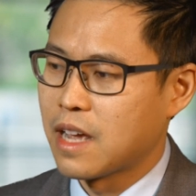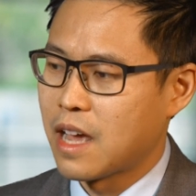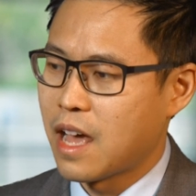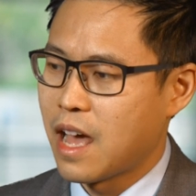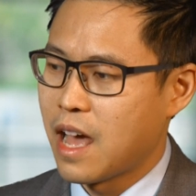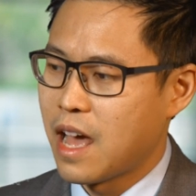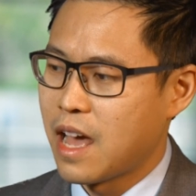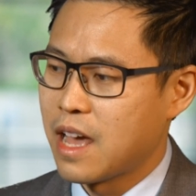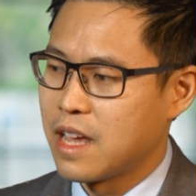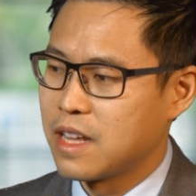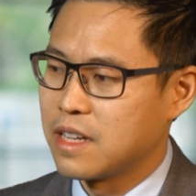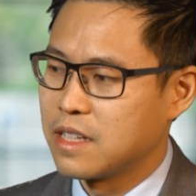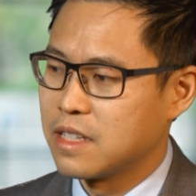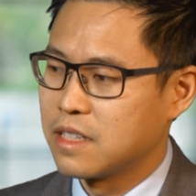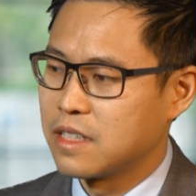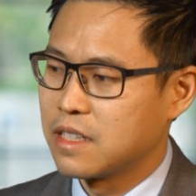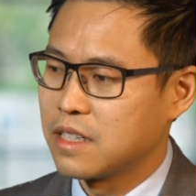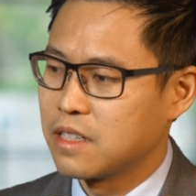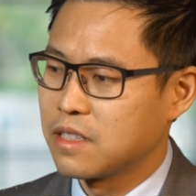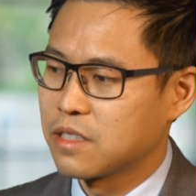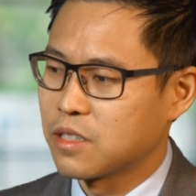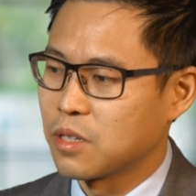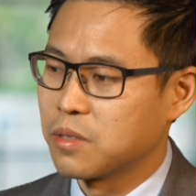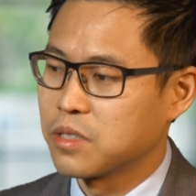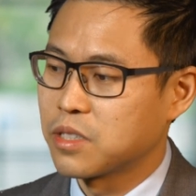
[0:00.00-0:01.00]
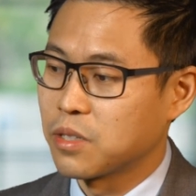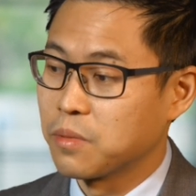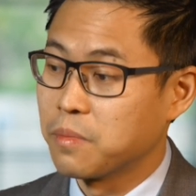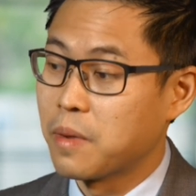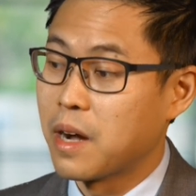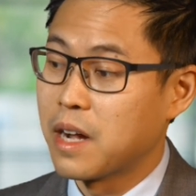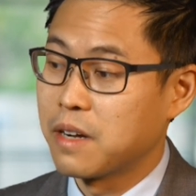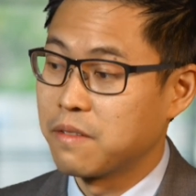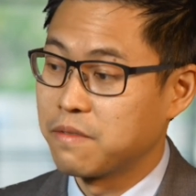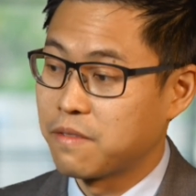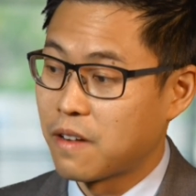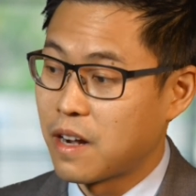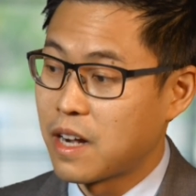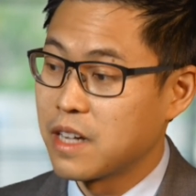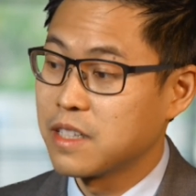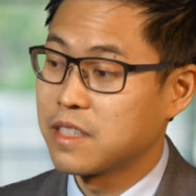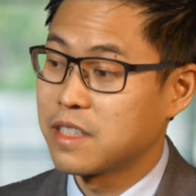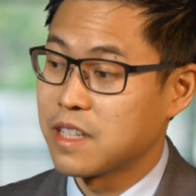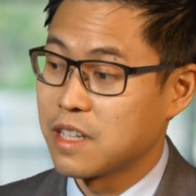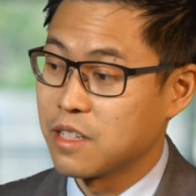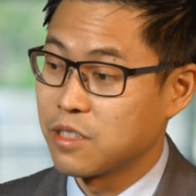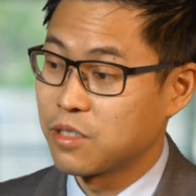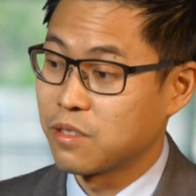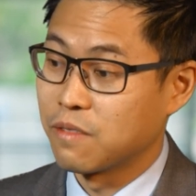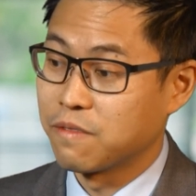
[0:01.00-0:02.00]
And so my advice
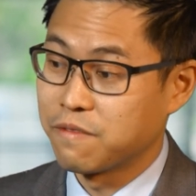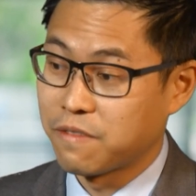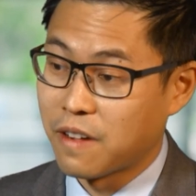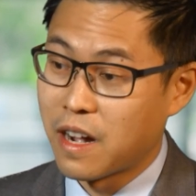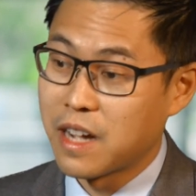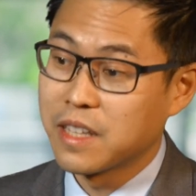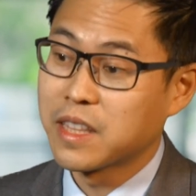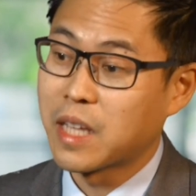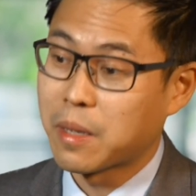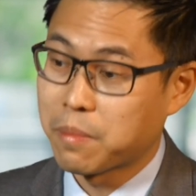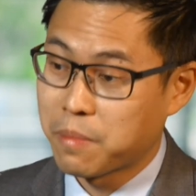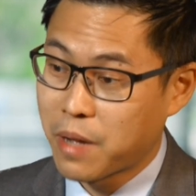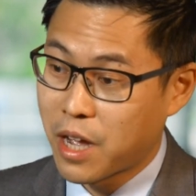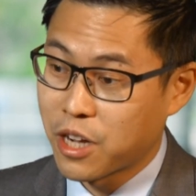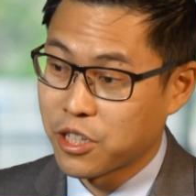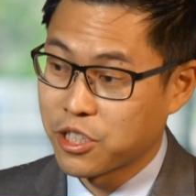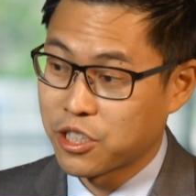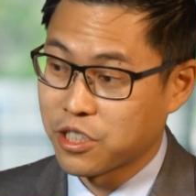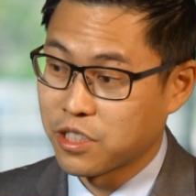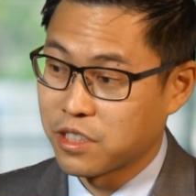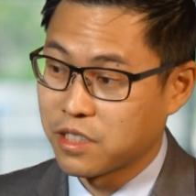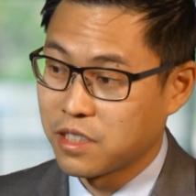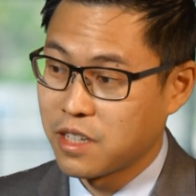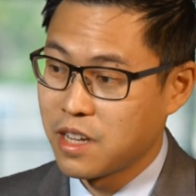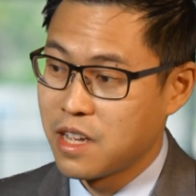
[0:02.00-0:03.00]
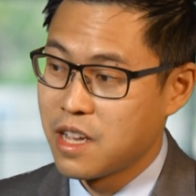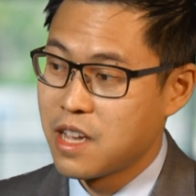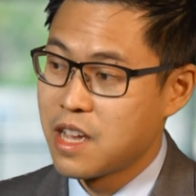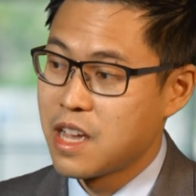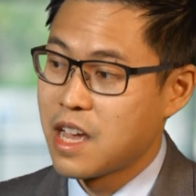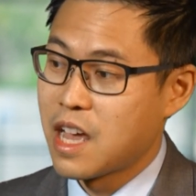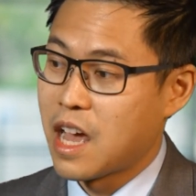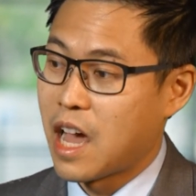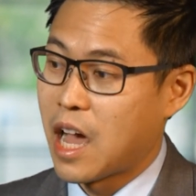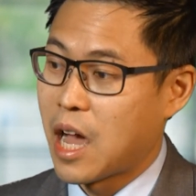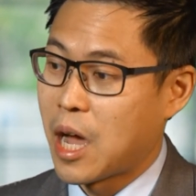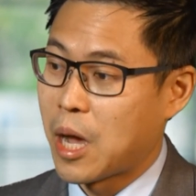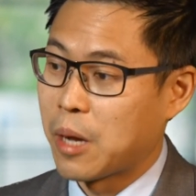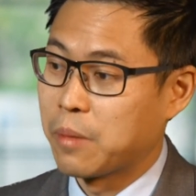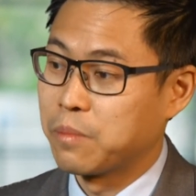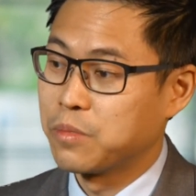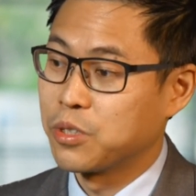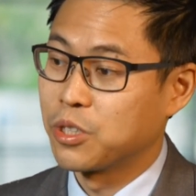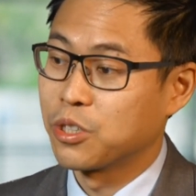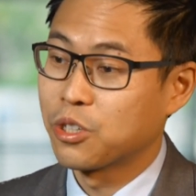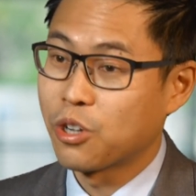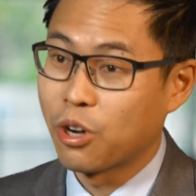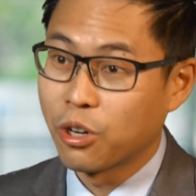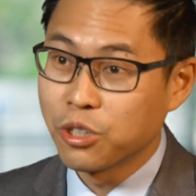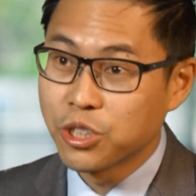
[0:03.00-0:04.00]
is to find that passion,
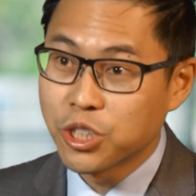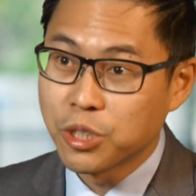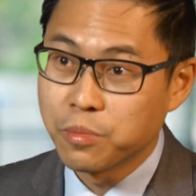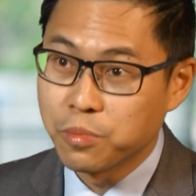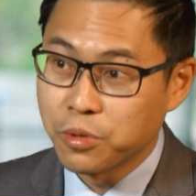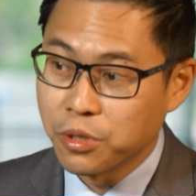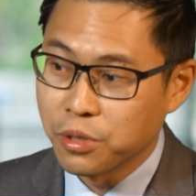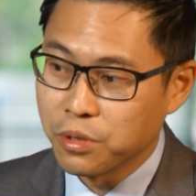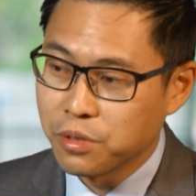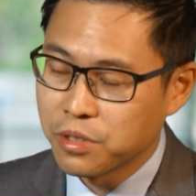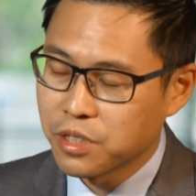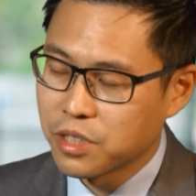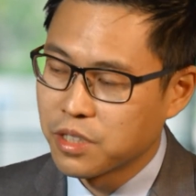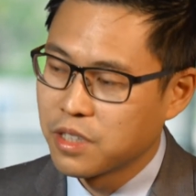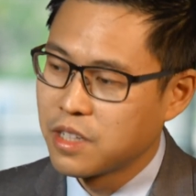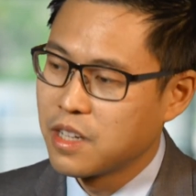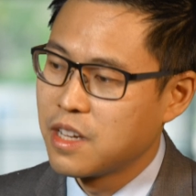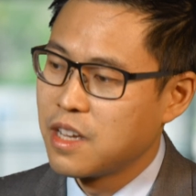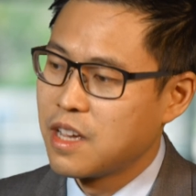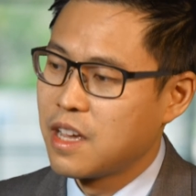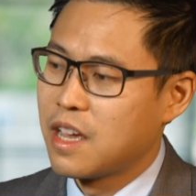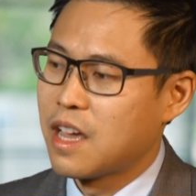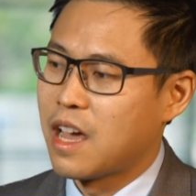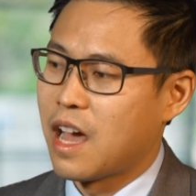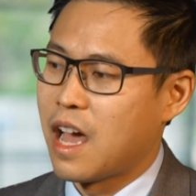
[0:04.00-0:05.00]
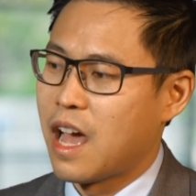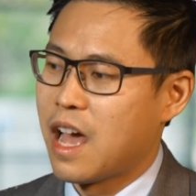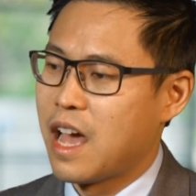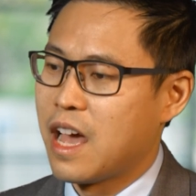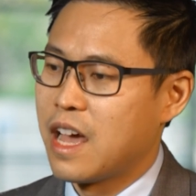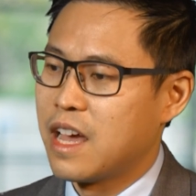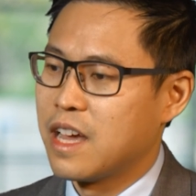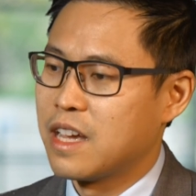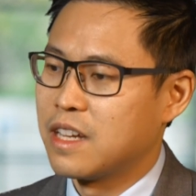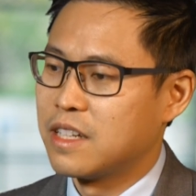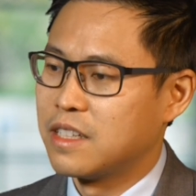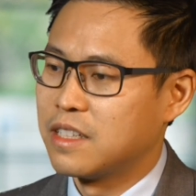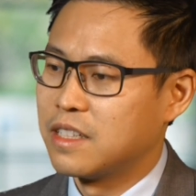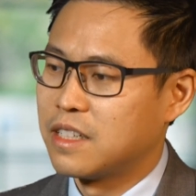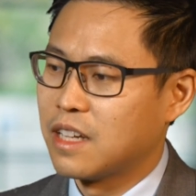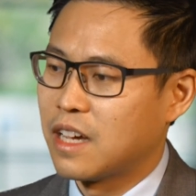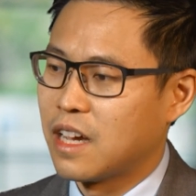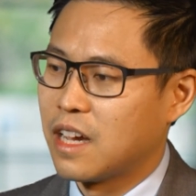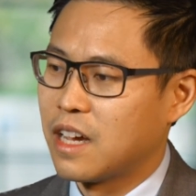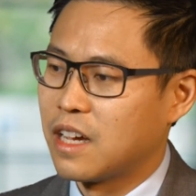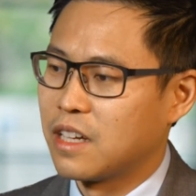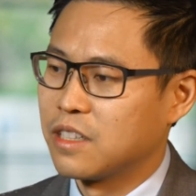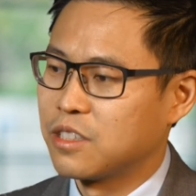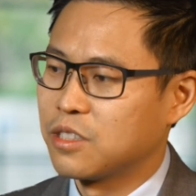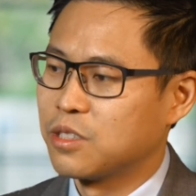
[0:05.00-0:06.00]
to contribute, and
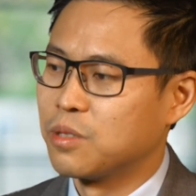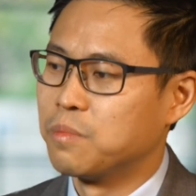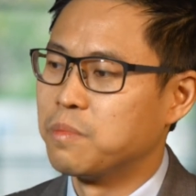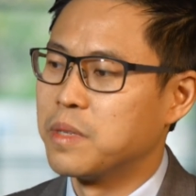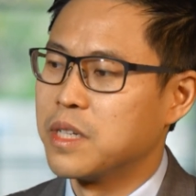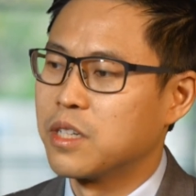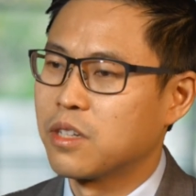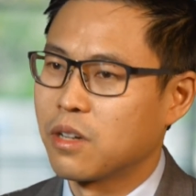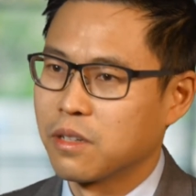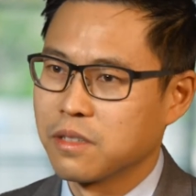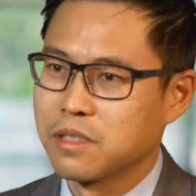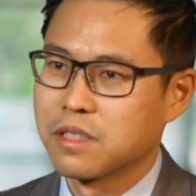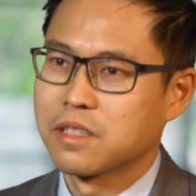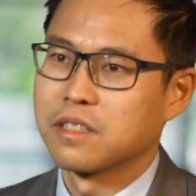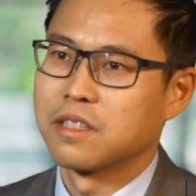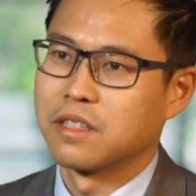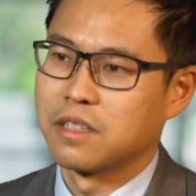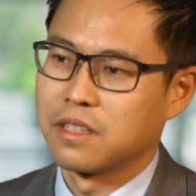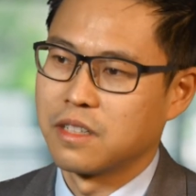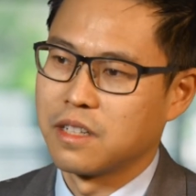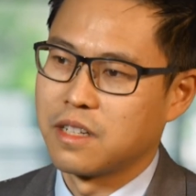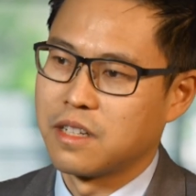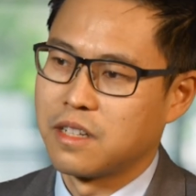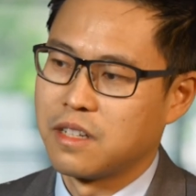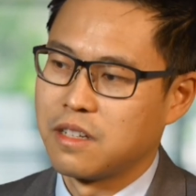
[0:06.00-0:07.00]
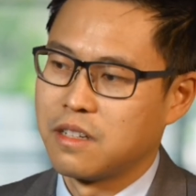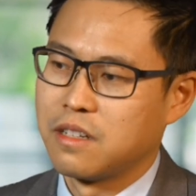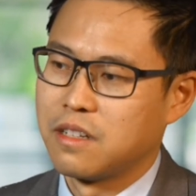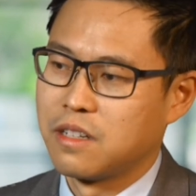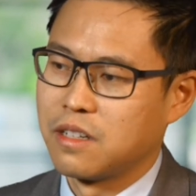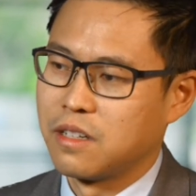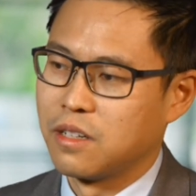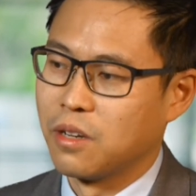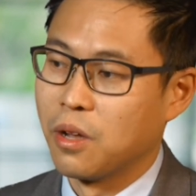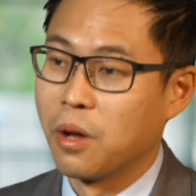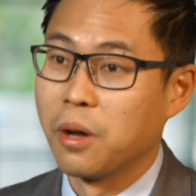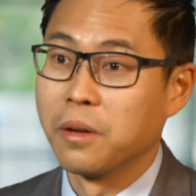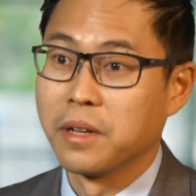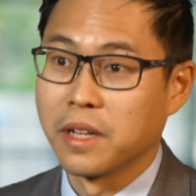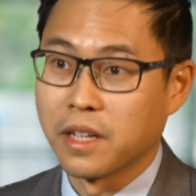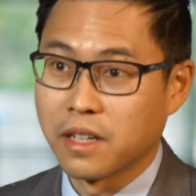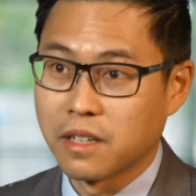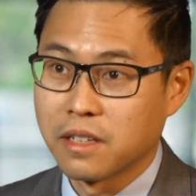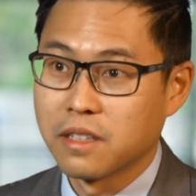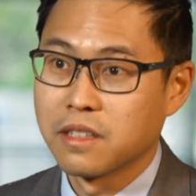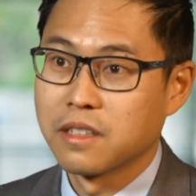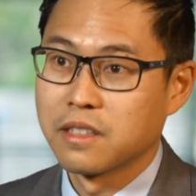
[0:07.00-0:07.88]
to be constantly learning.